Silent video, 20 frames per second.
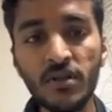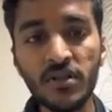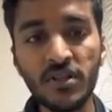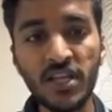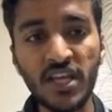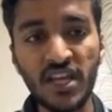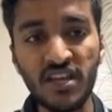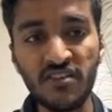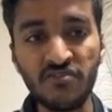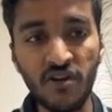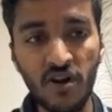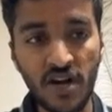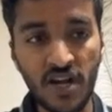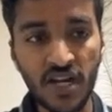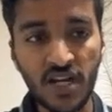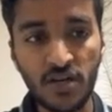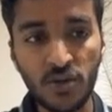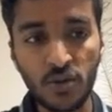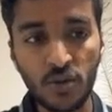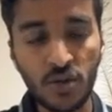the effort
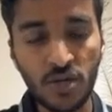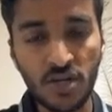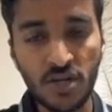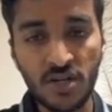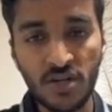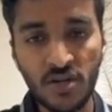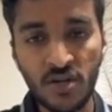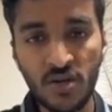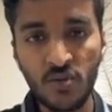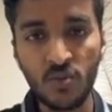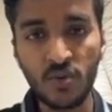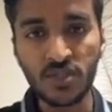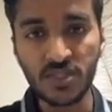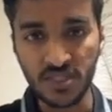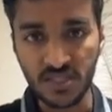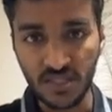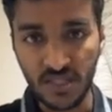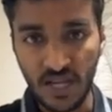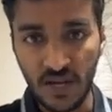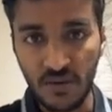I took
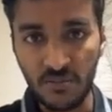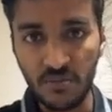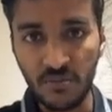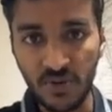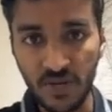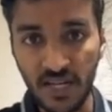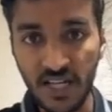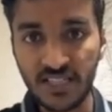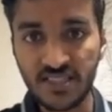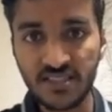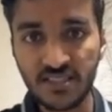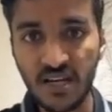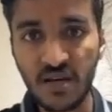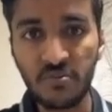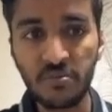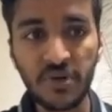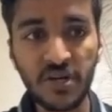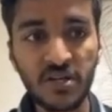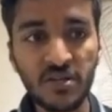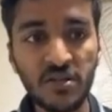was less
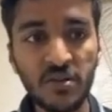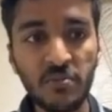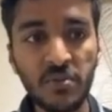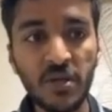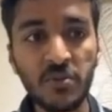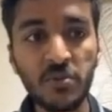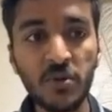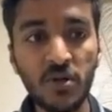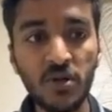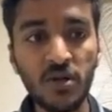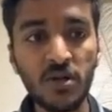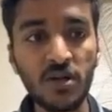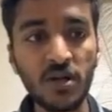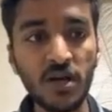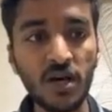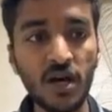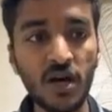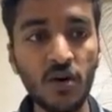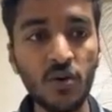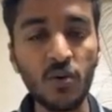compared to the people
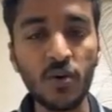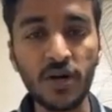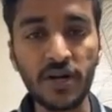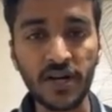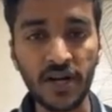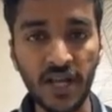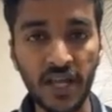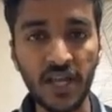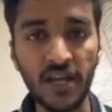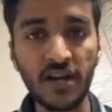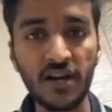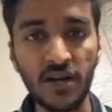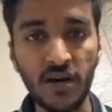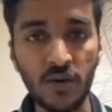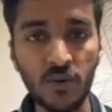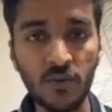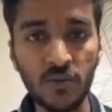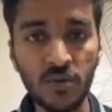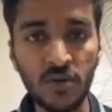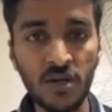who are trying
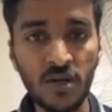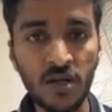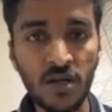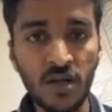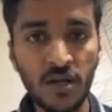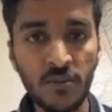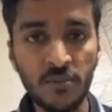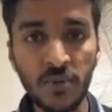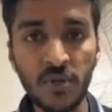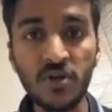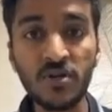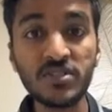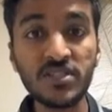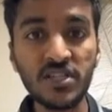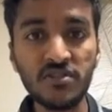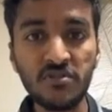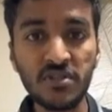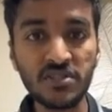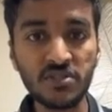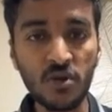now, because
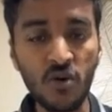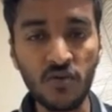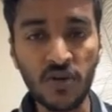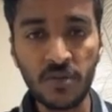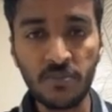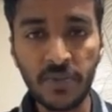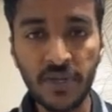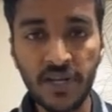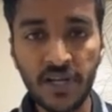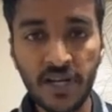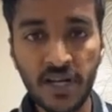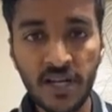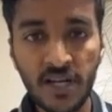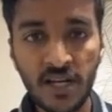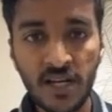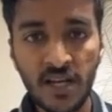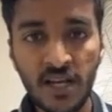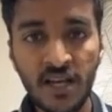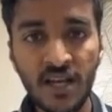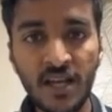it was COVID
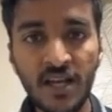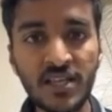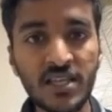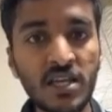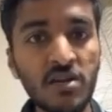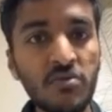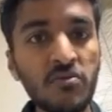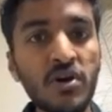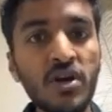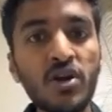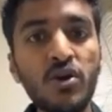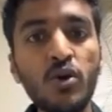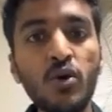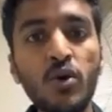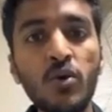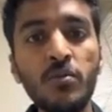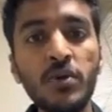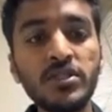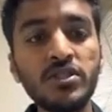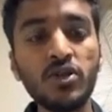period and there were
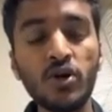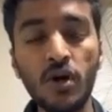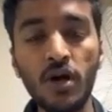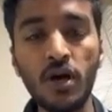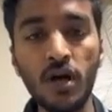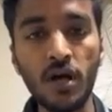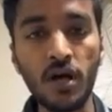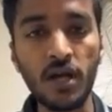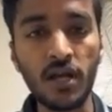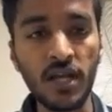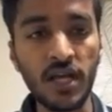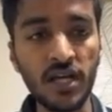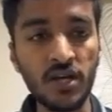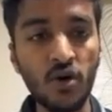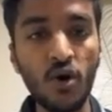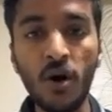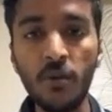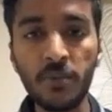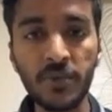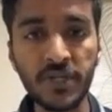no much like
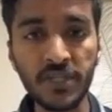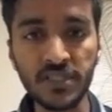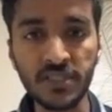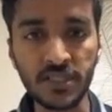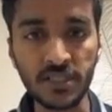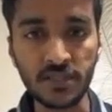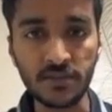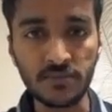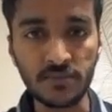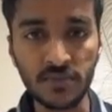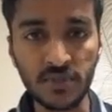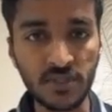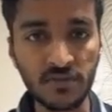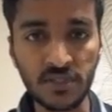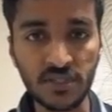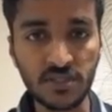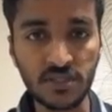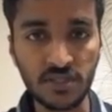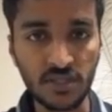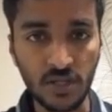competition. There
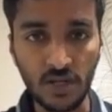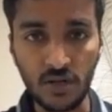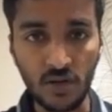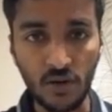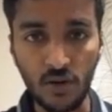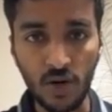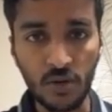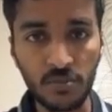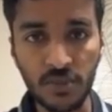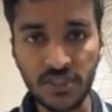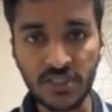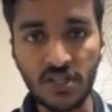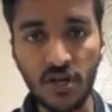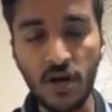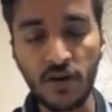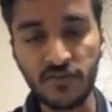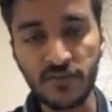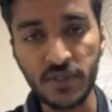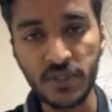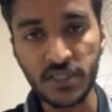was not much
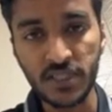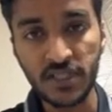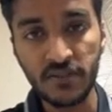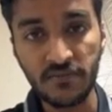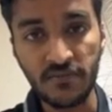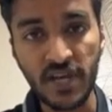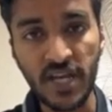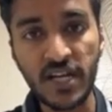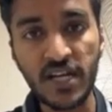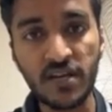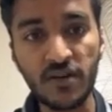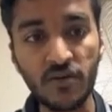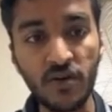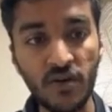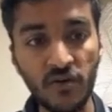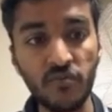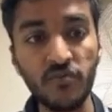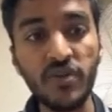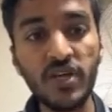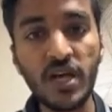competition when
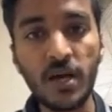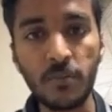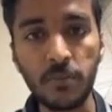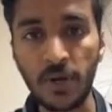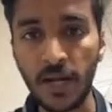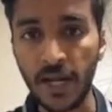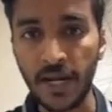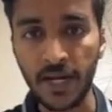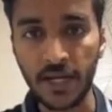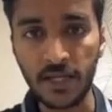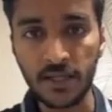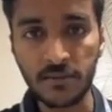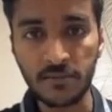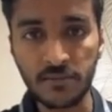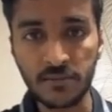we applied,